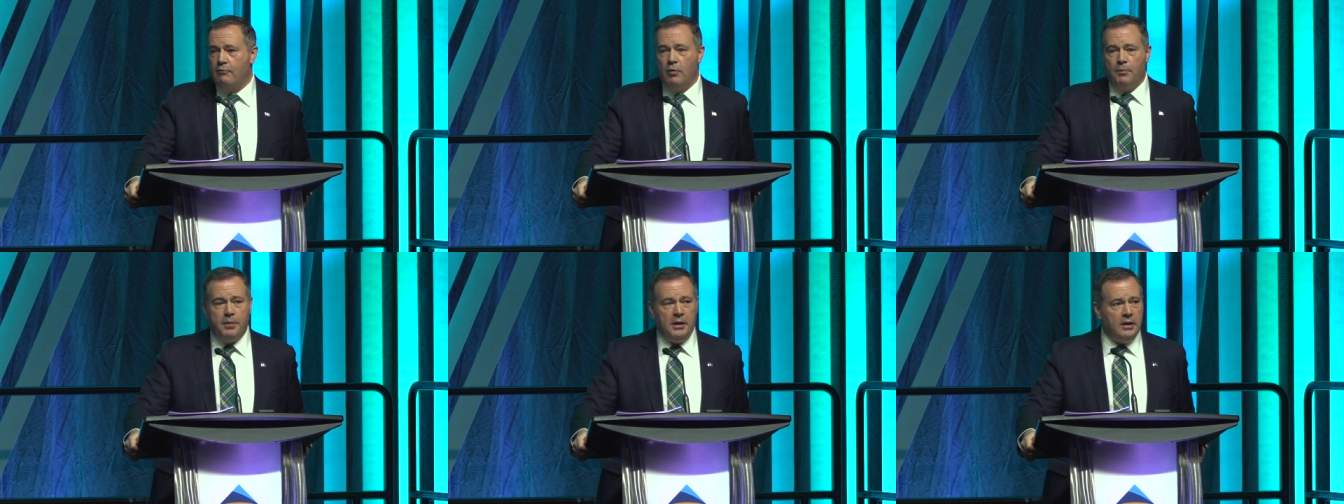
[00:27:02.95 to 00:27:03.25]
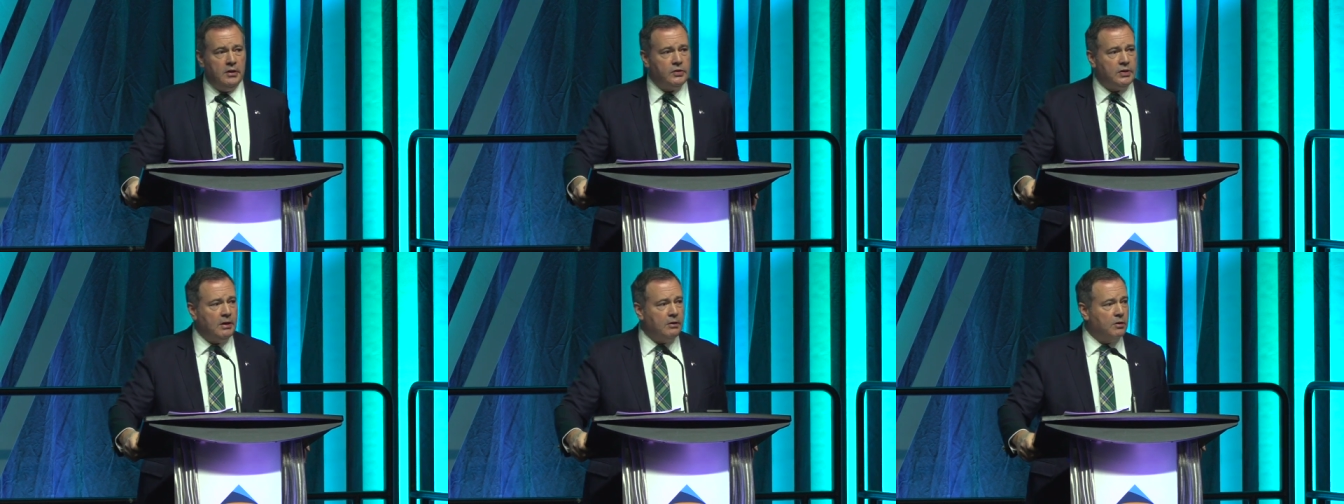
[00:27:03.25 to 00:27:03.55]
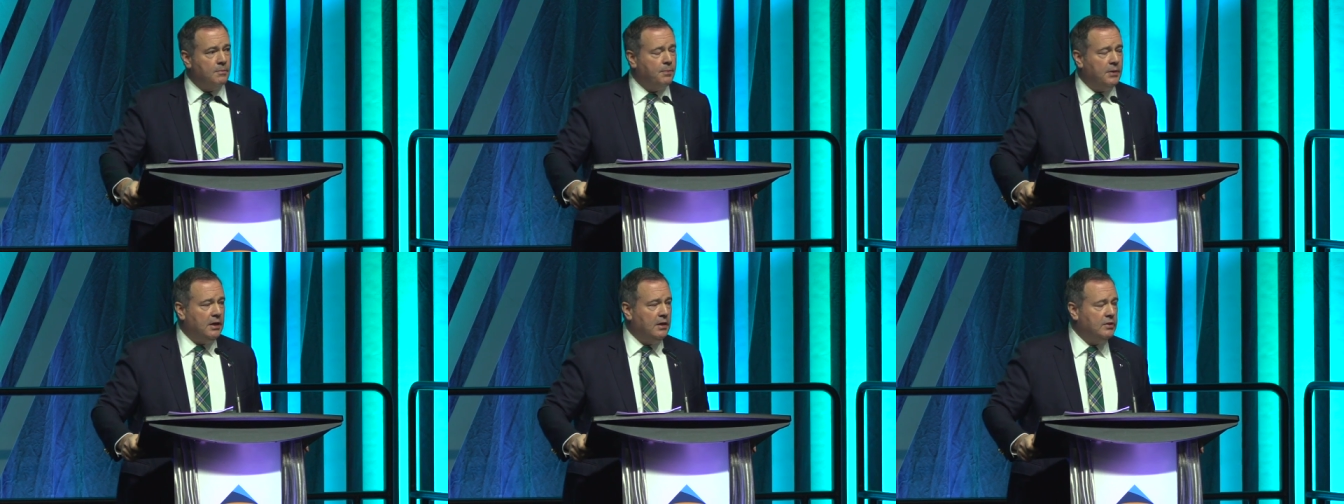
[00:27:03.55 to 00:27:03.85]
will be a
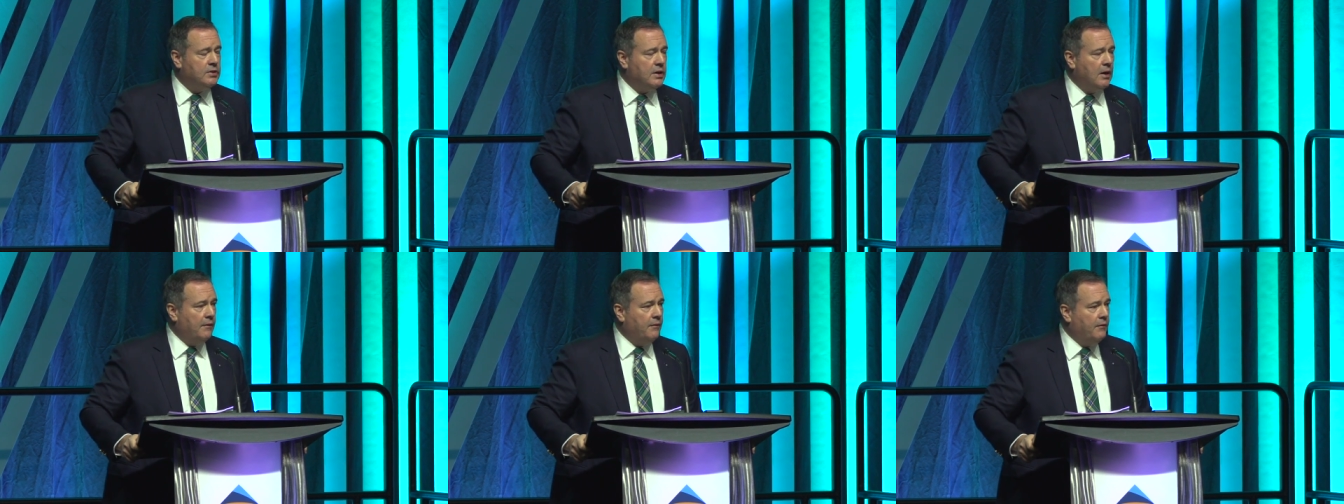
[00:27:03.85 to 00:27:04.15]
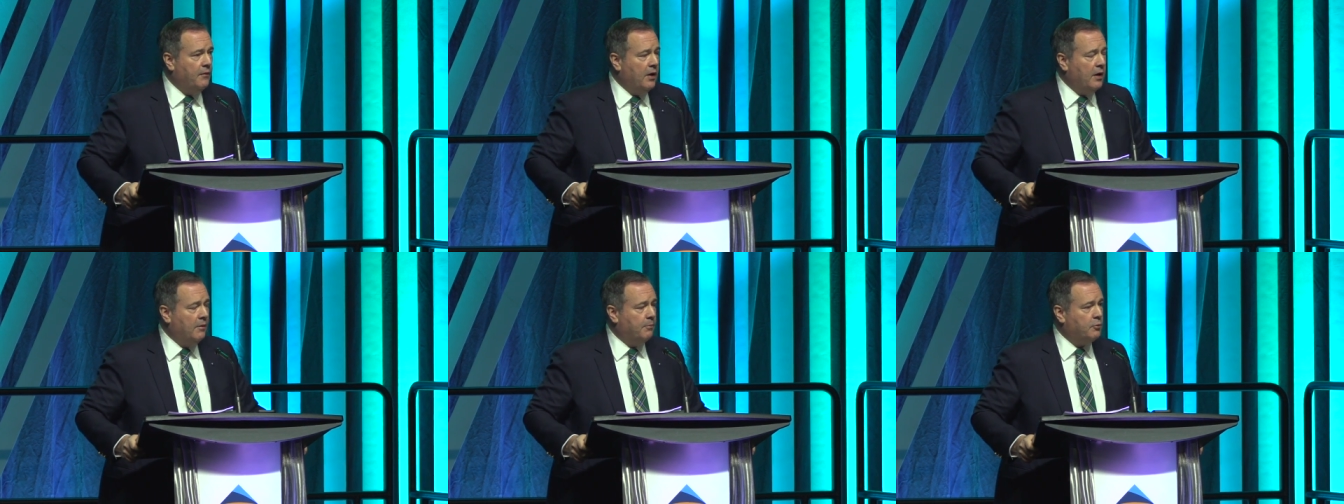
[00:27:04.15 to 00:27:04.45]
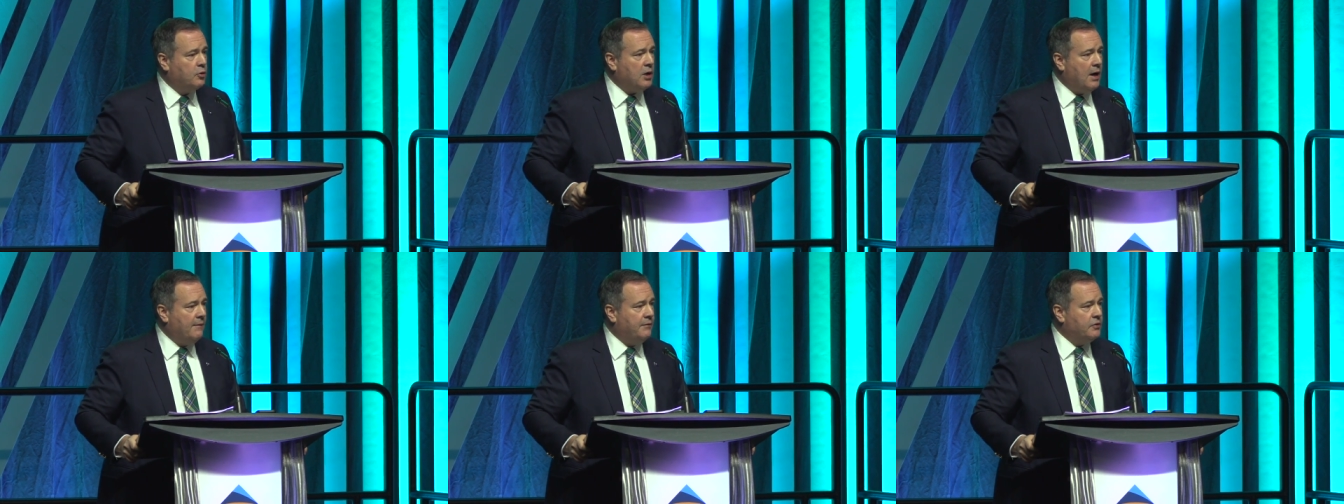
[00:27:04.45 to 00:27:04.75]
centerpiece of uh,
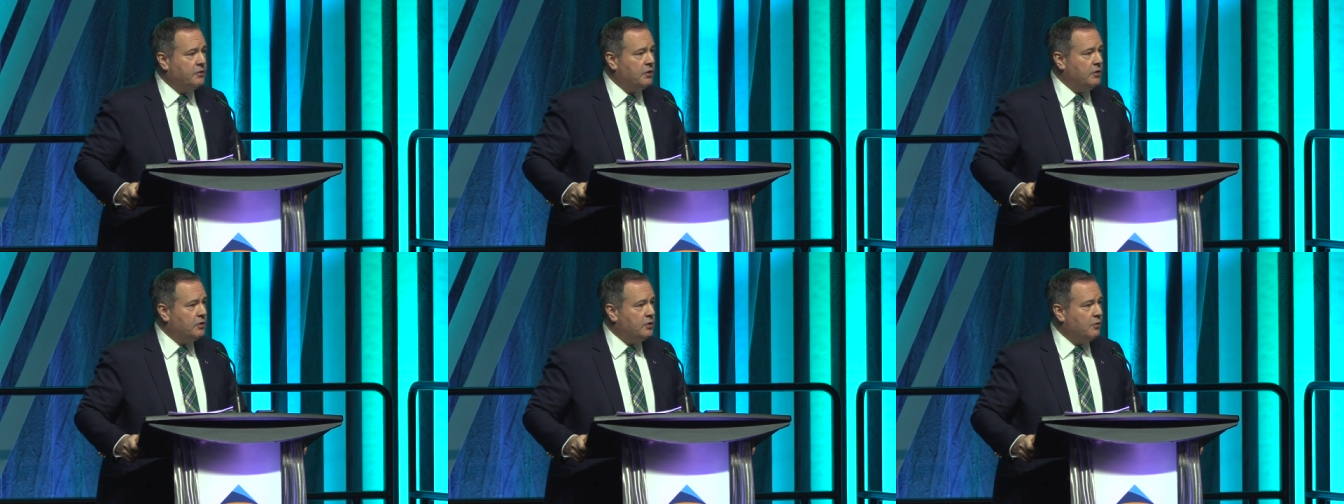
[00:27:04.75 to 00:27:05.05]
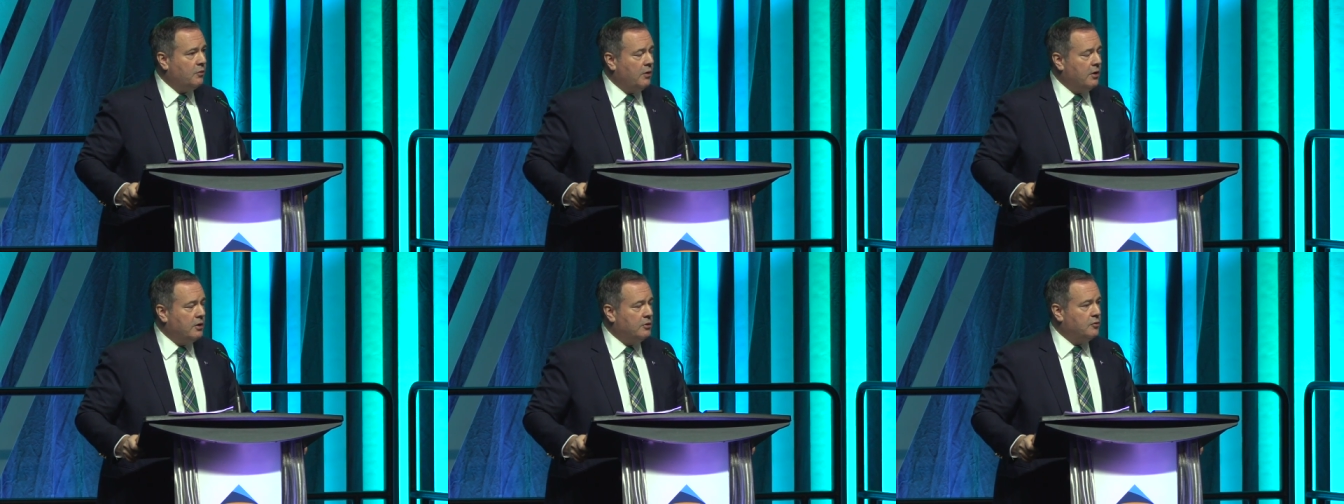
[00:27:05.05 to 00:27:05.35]
Travis's tw